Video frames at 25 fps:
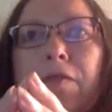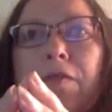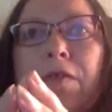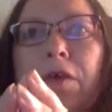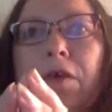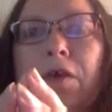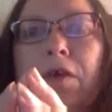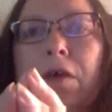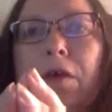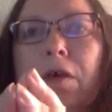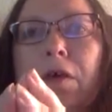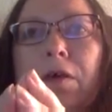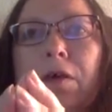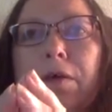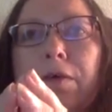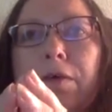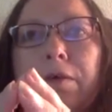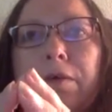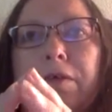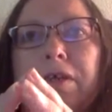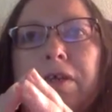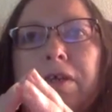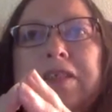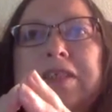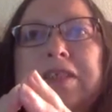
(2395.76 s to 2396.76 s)
the
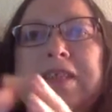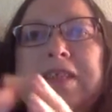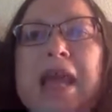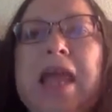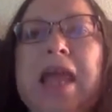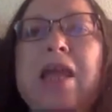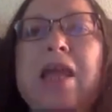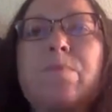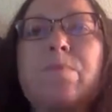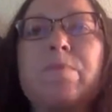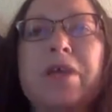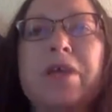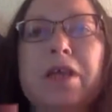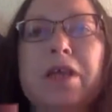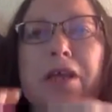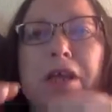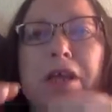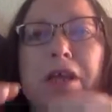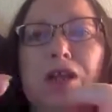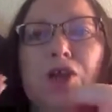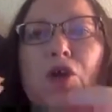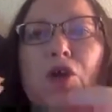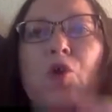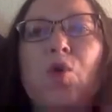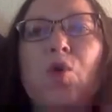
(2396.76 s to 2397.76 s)
containment
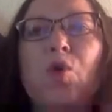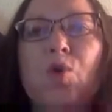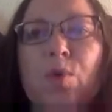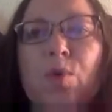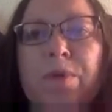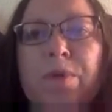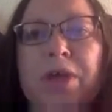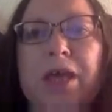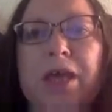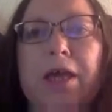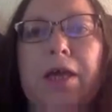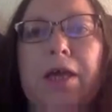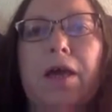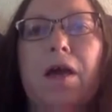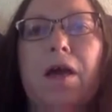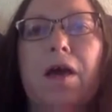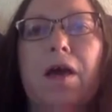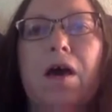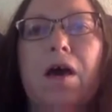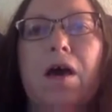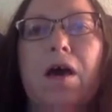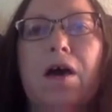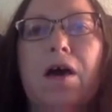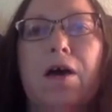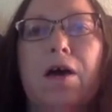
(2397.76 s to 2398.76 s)
and curbing
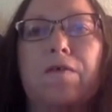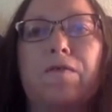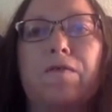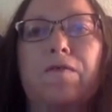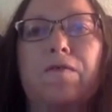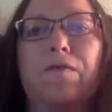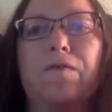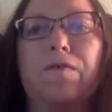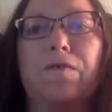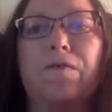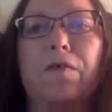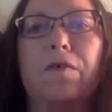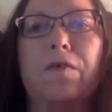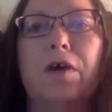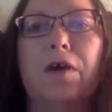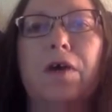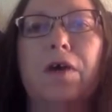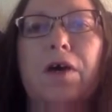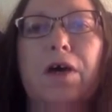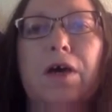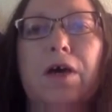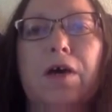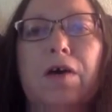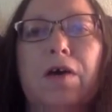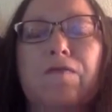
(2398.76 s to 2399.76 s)
of
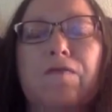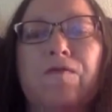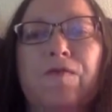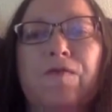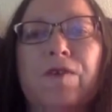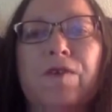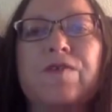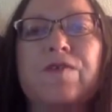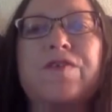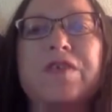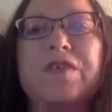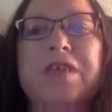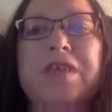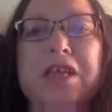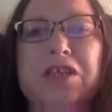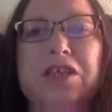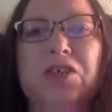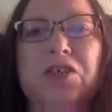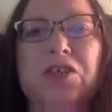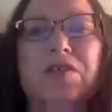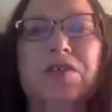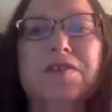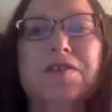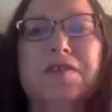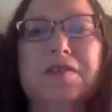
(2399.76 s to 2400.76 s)
First
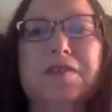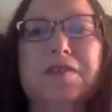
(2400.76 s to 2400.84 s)
Nations